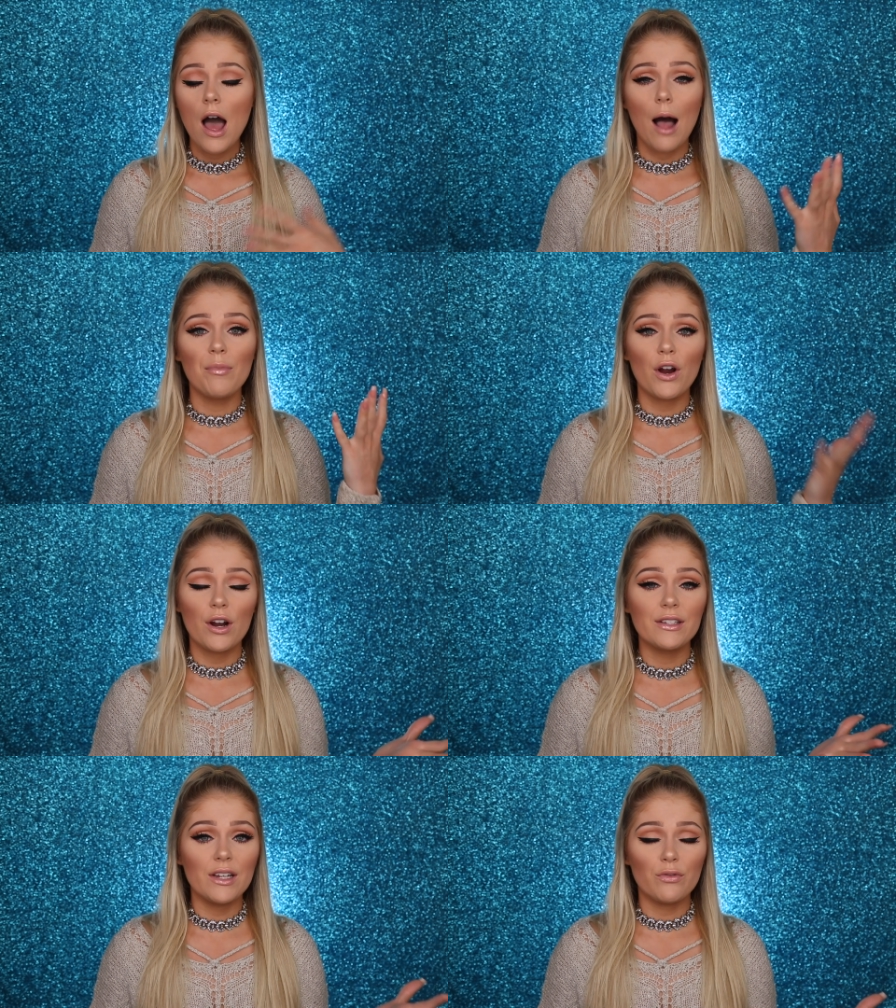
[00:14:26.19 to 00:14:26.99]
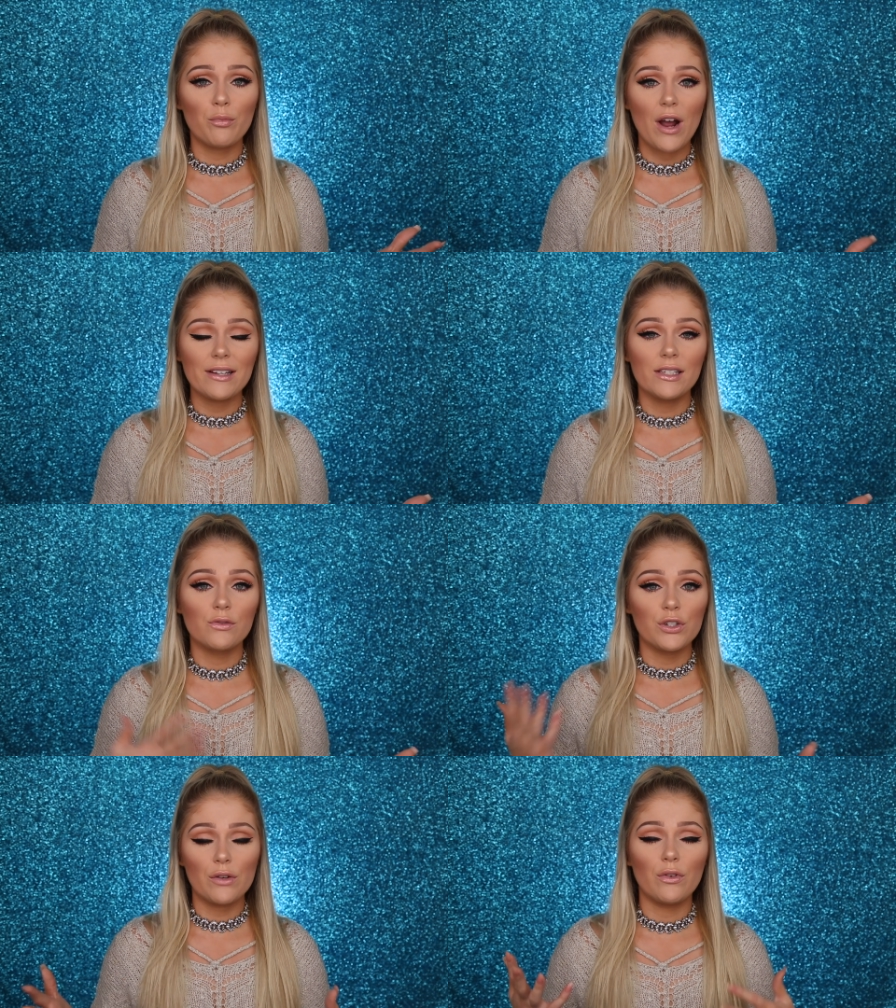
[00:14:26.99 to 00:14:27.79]
Um, there is different
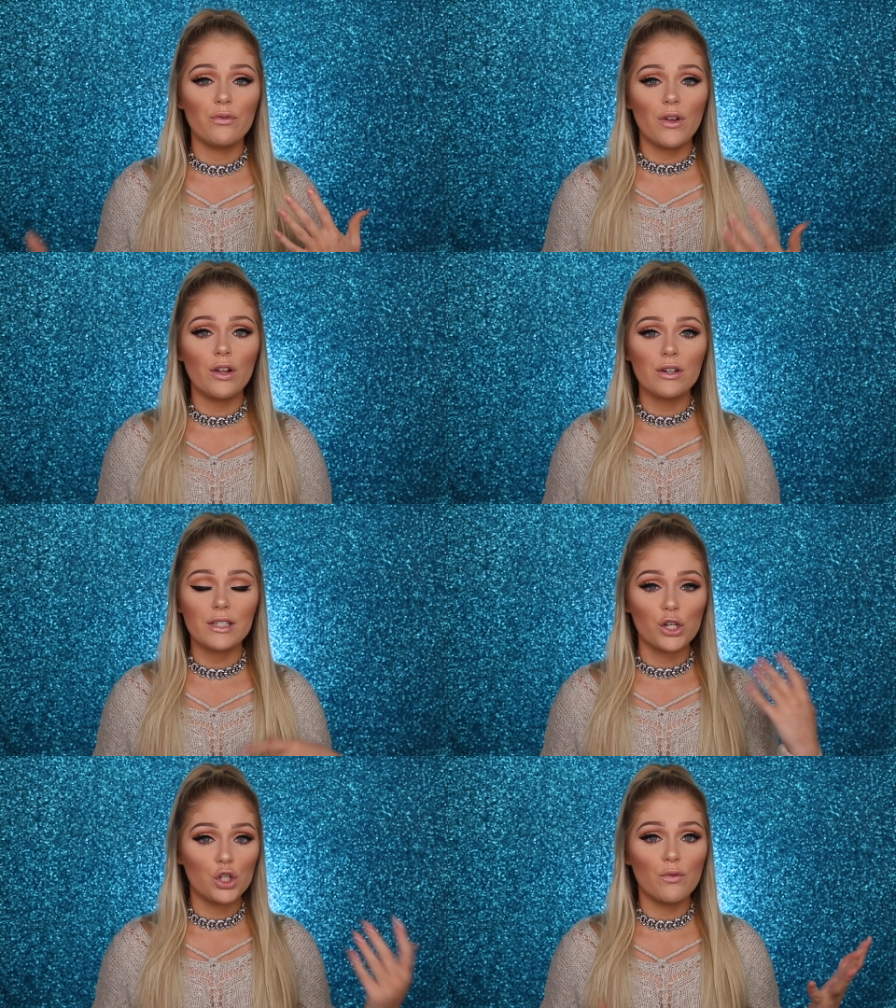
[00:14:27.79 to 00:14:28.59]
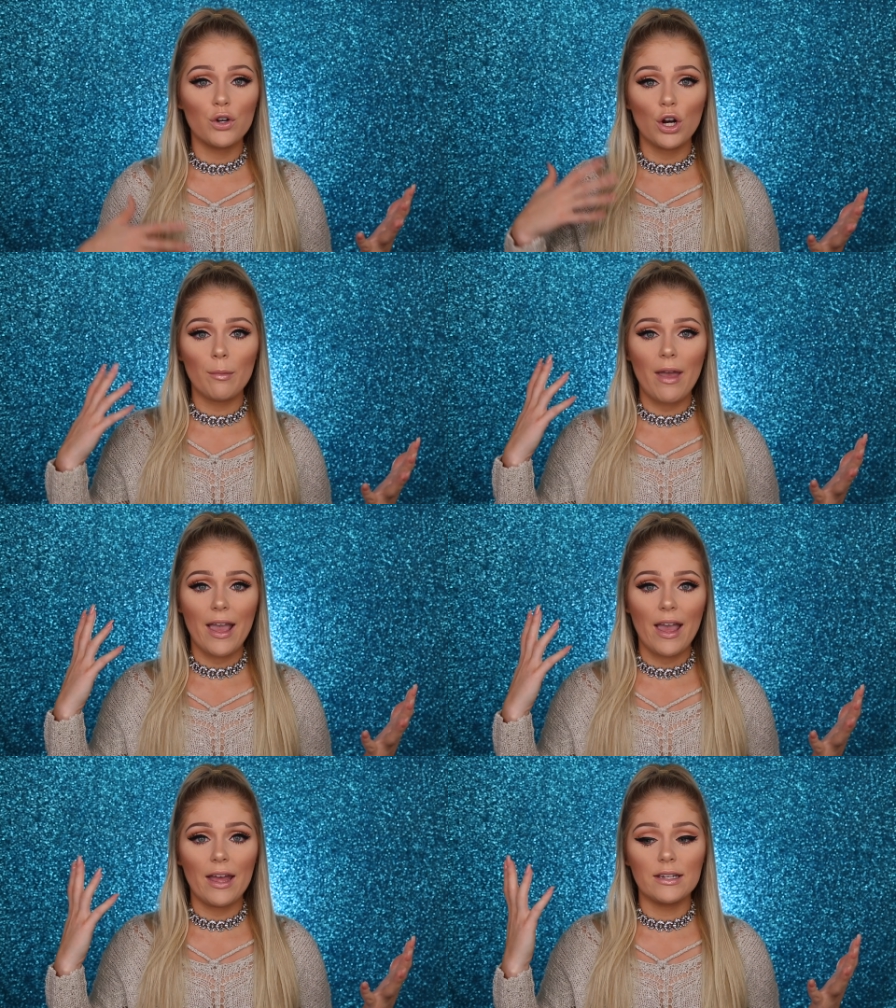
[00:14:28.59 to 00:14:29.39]
prices for different fillers like Juvederm
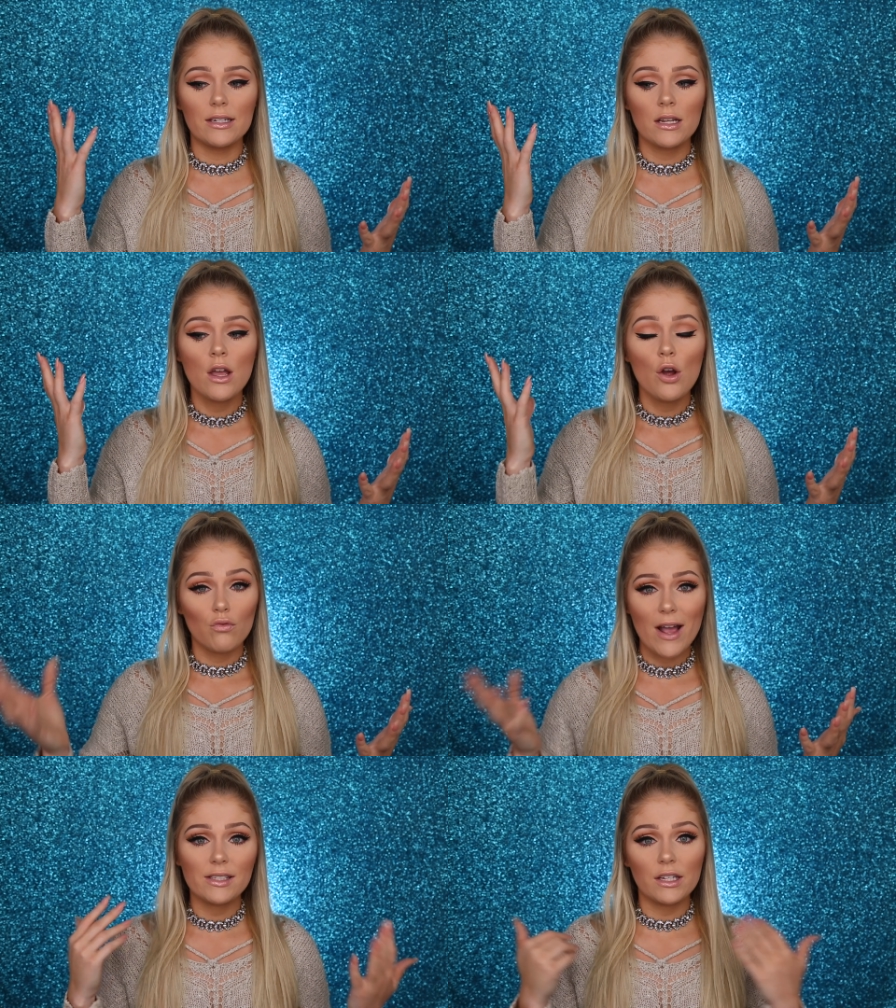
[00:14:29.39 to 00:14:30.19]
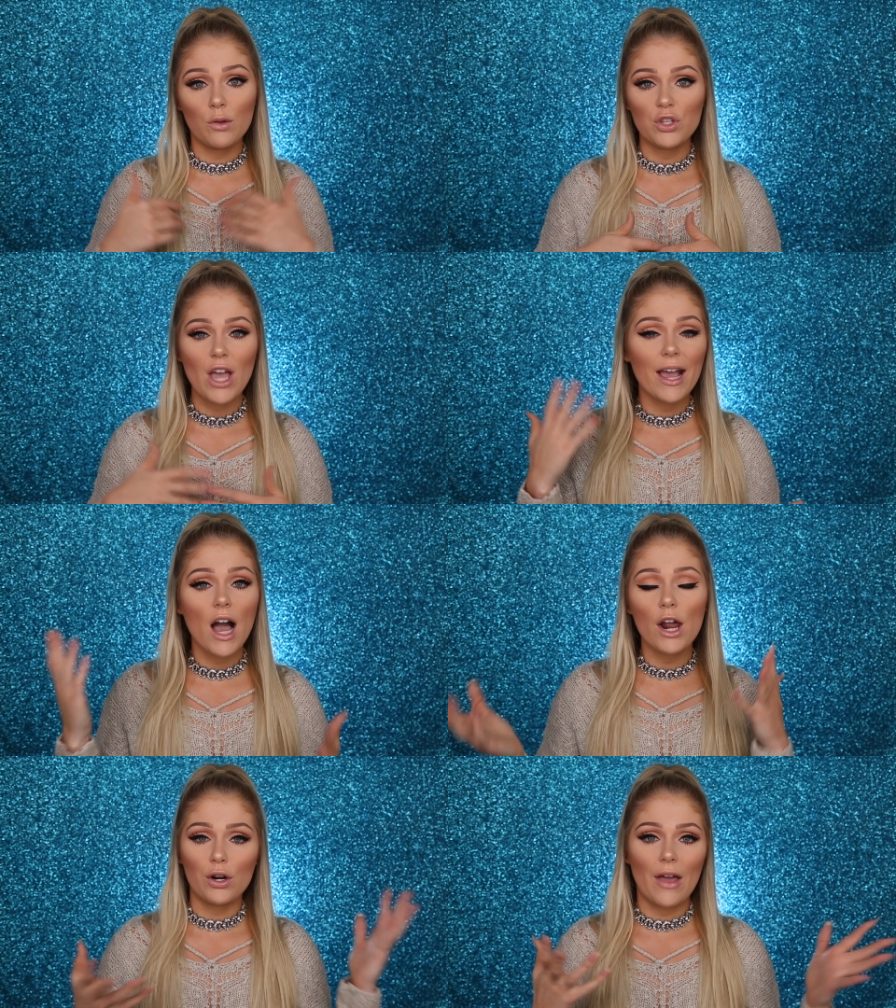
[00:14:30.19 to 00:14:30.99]
and Restylane, which I
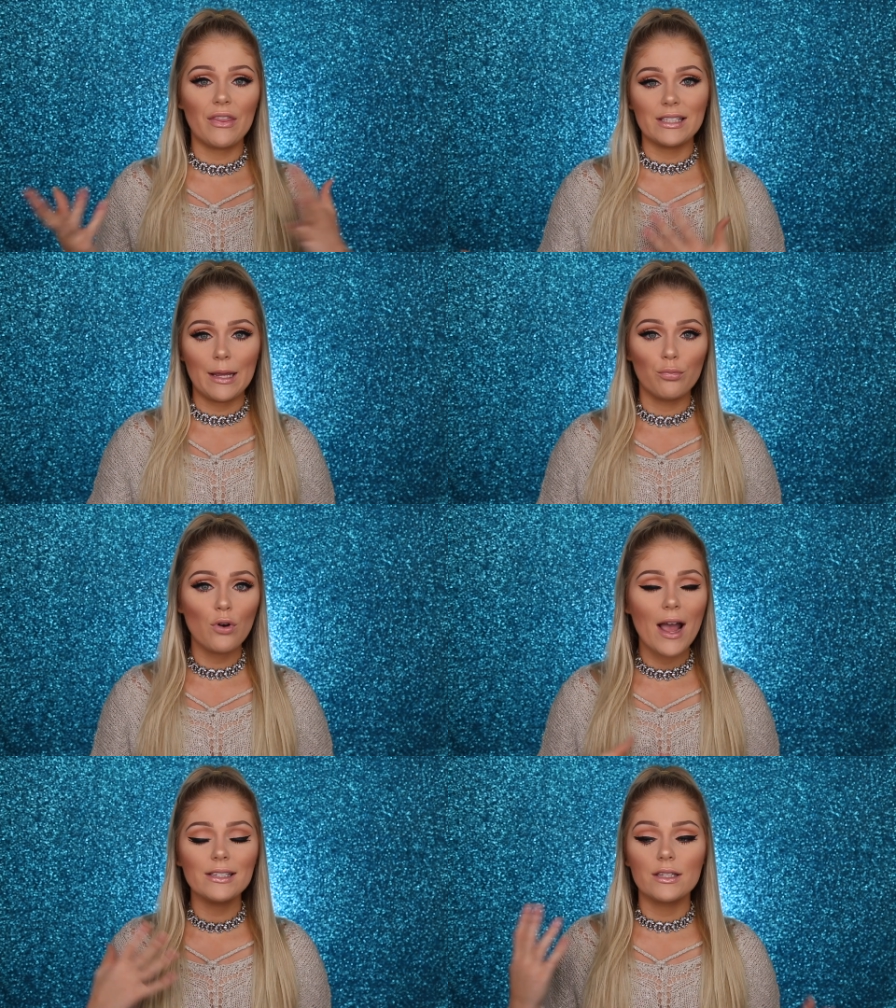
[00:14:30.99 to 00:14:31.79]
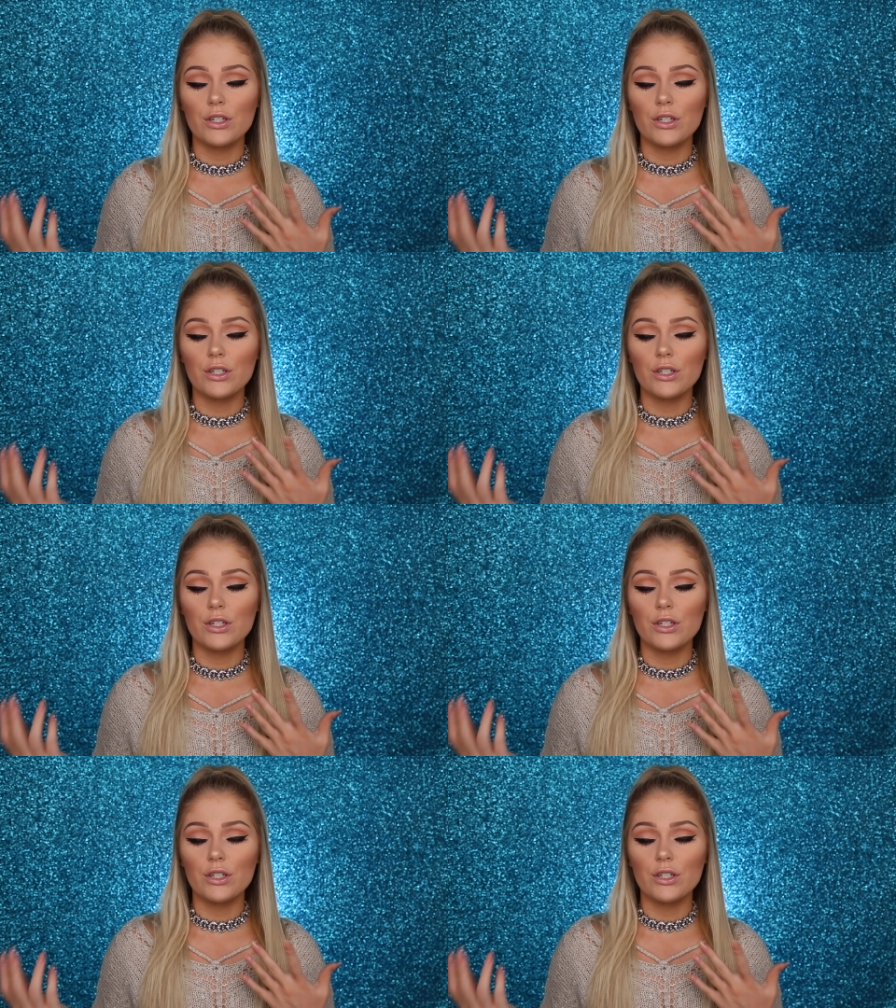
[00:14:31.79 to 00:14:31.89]
got, are not the same price.